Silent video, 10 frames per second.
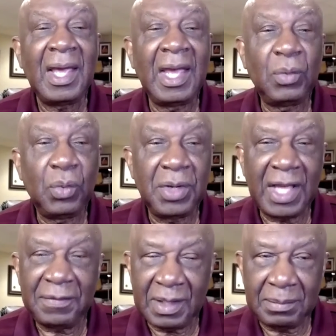it would
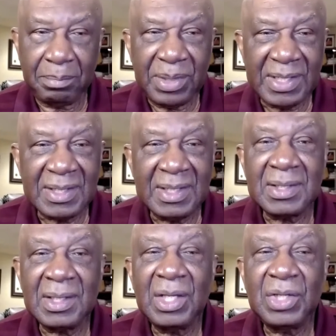have been
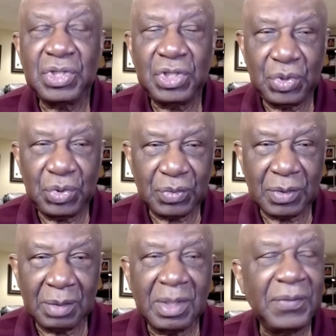business as
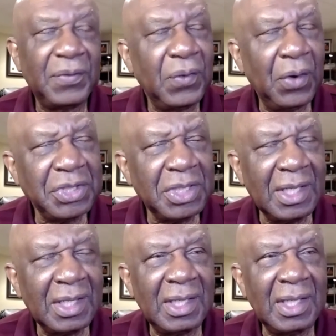usual. But
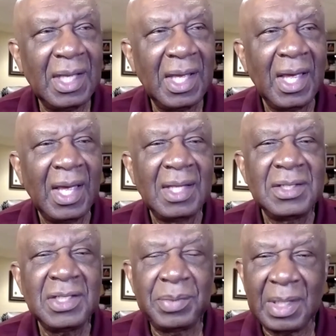fortunately,
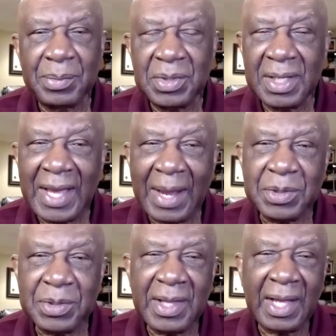she was able to
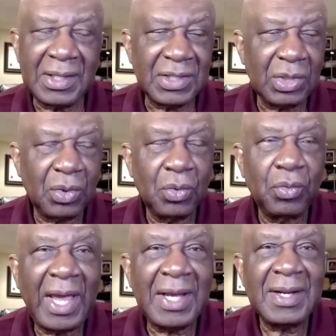capture that. And so
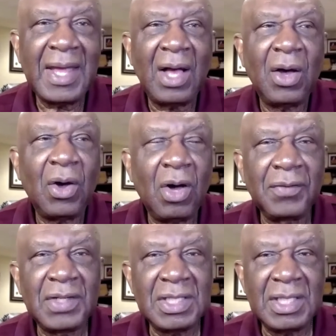right now, all
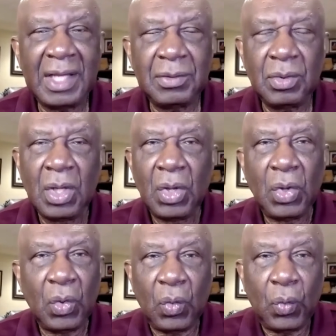of a sudden,
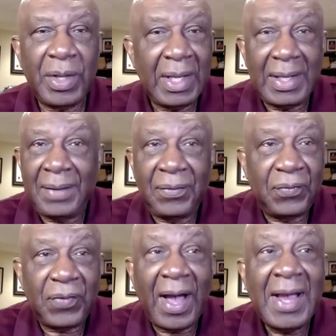we
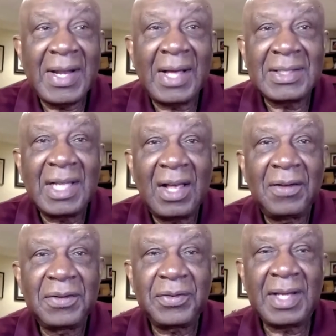find
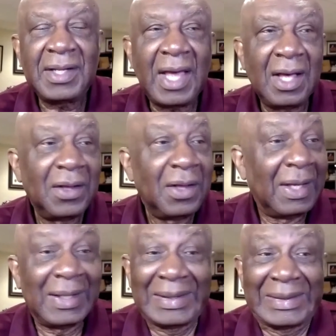ourselves right now,
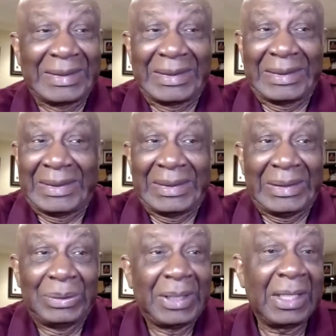
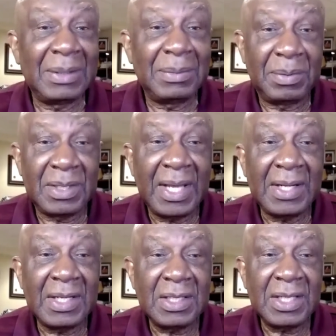you're getting
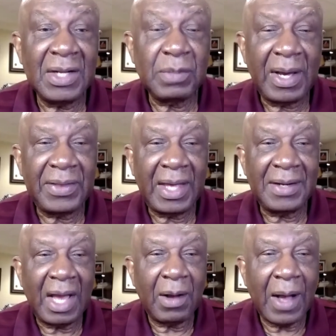tinged by that.
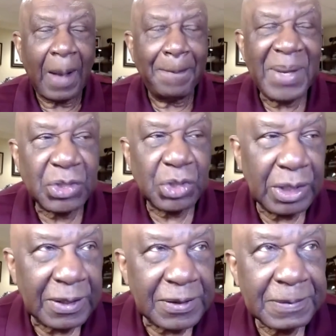Now, picture
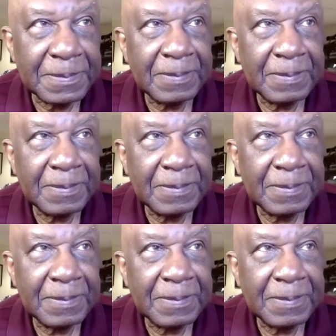this.